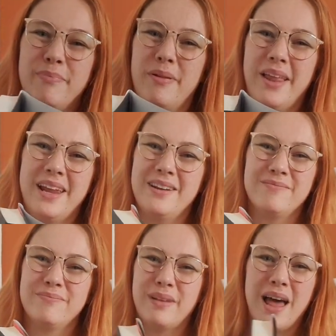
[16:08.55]

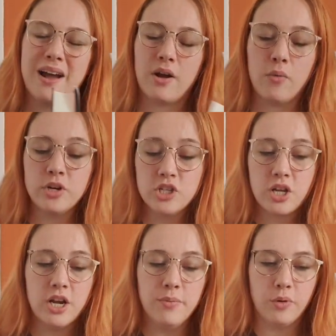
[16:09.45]
plain black, which is
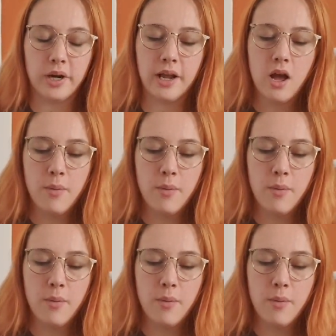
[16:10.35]
kind of boring,